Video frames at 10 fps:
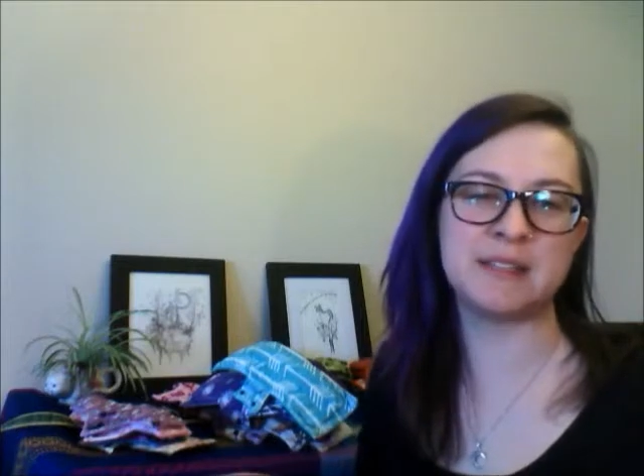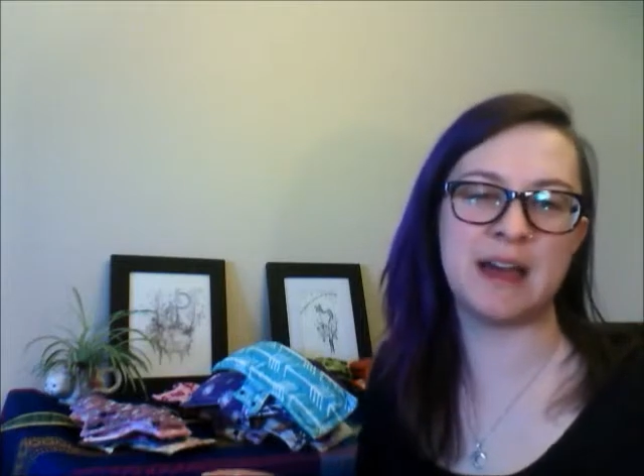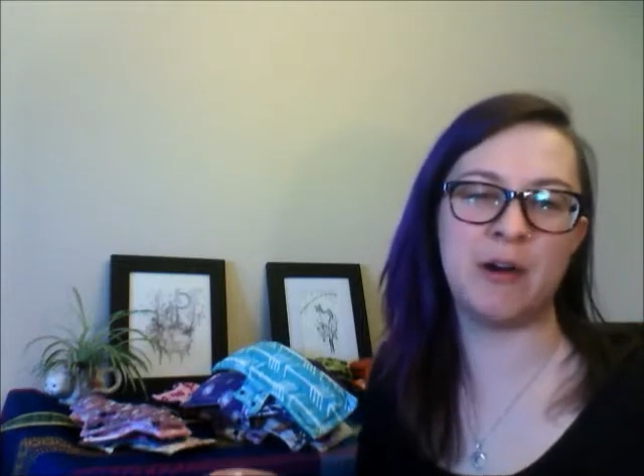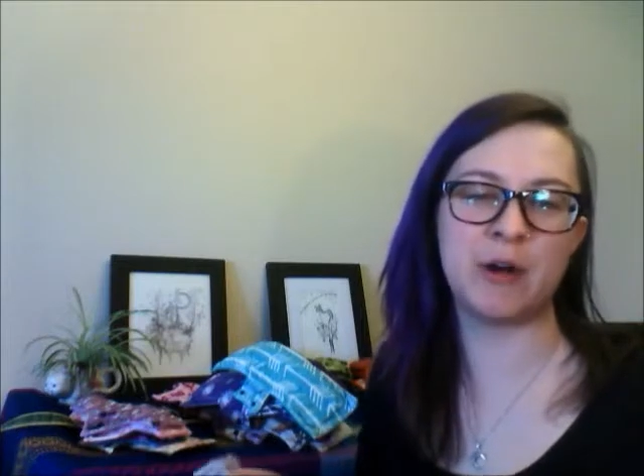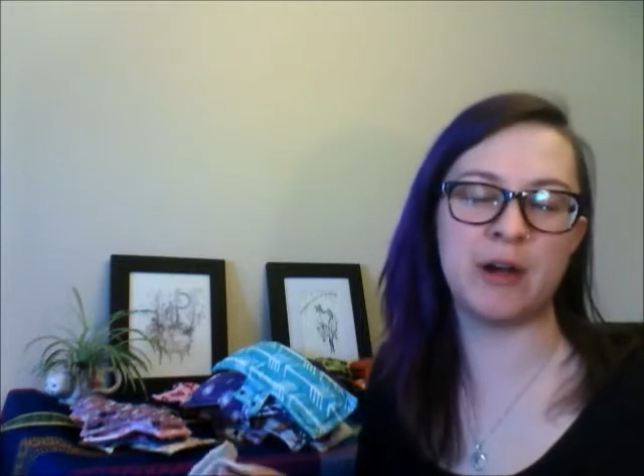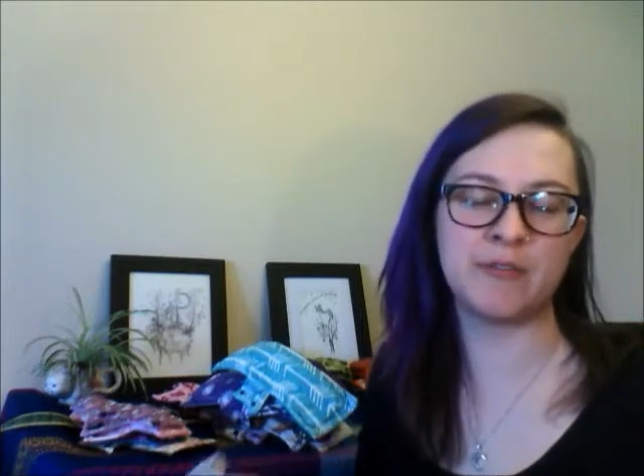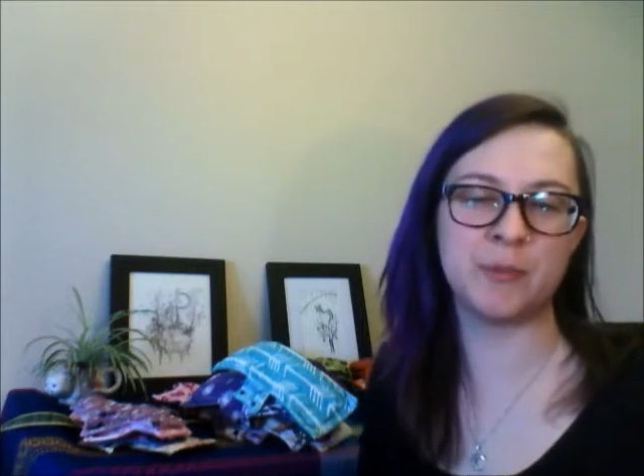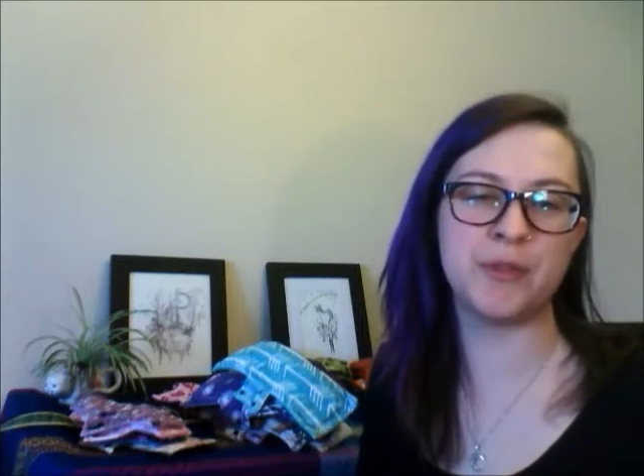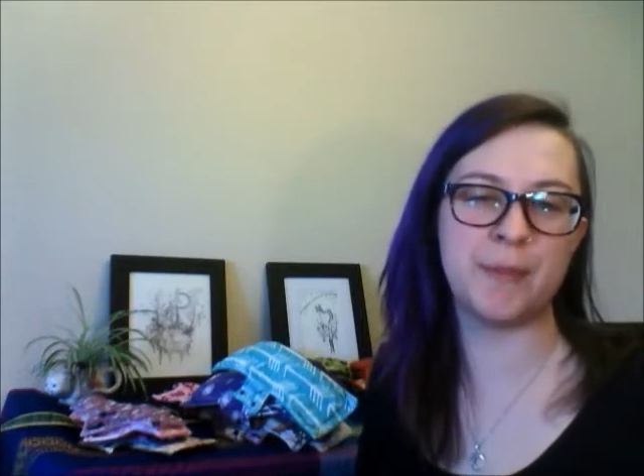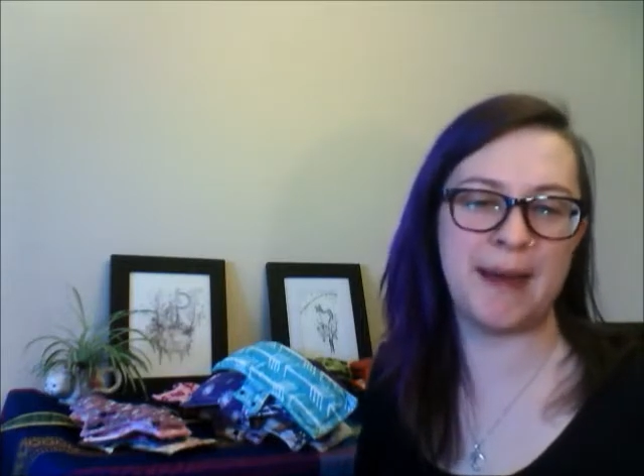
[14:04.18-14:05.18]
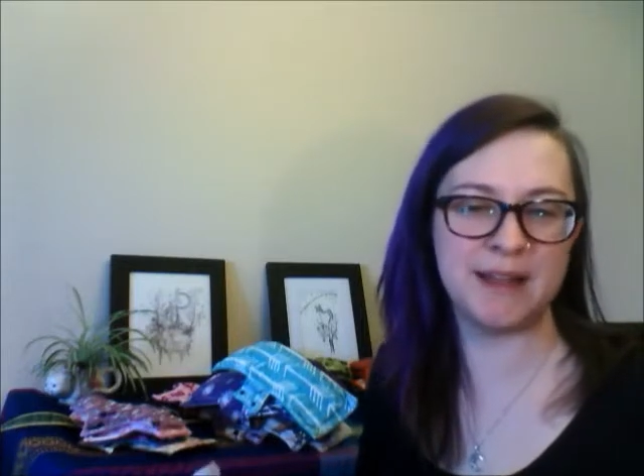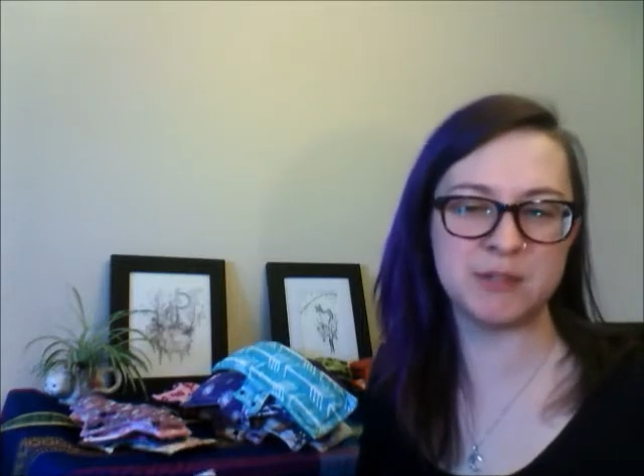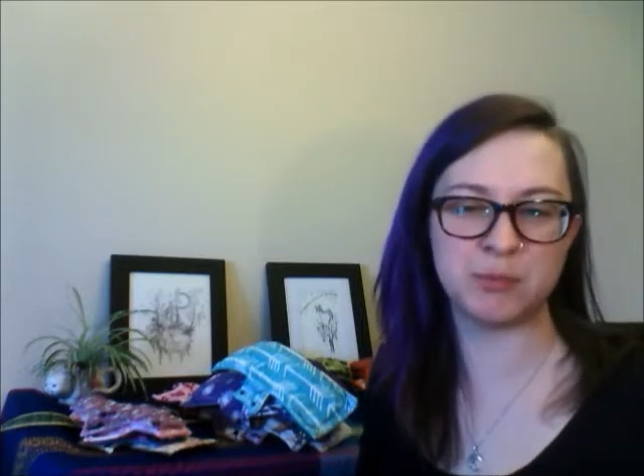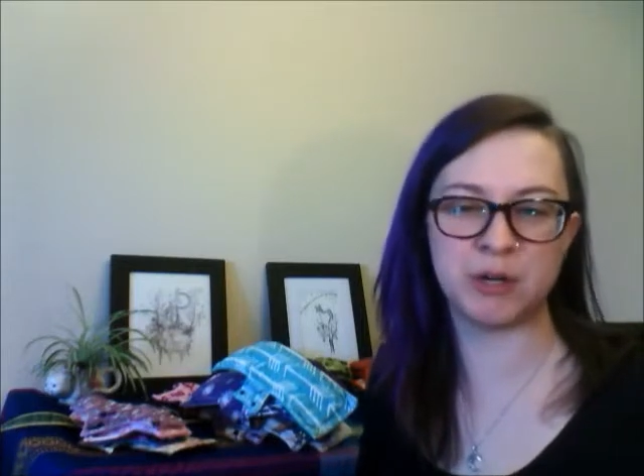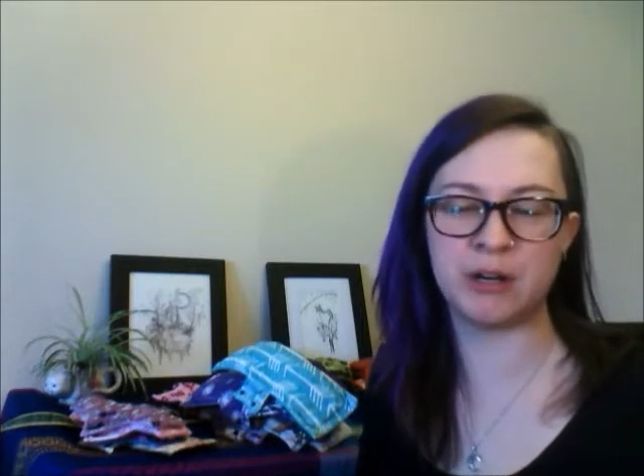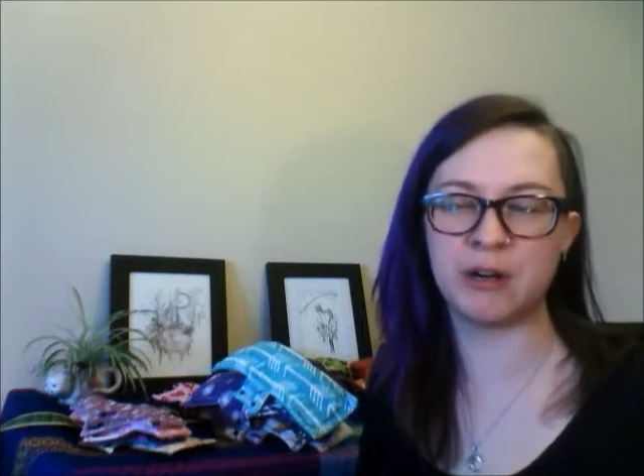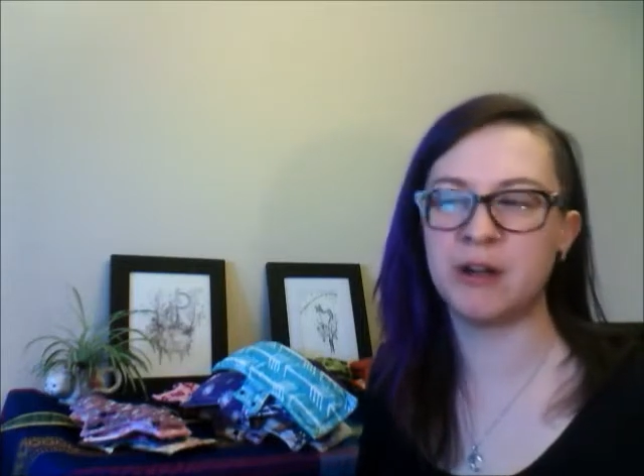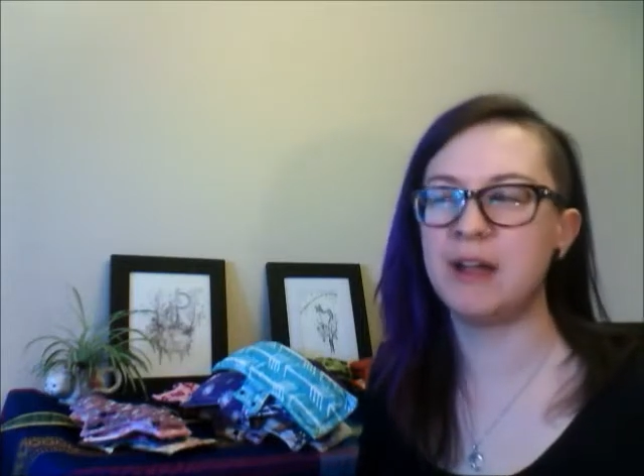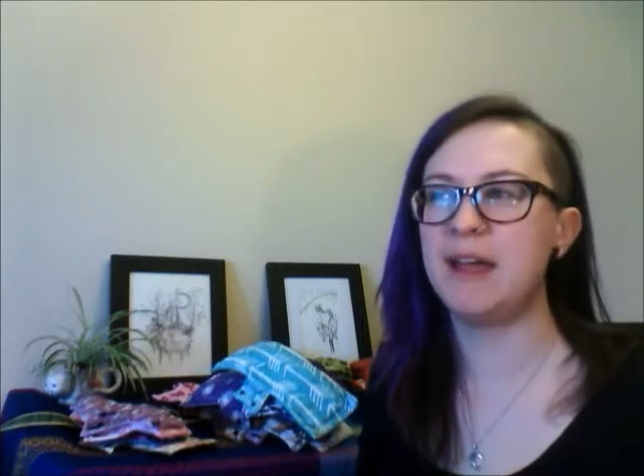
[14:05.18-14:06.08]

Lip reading: how comfortable the pads were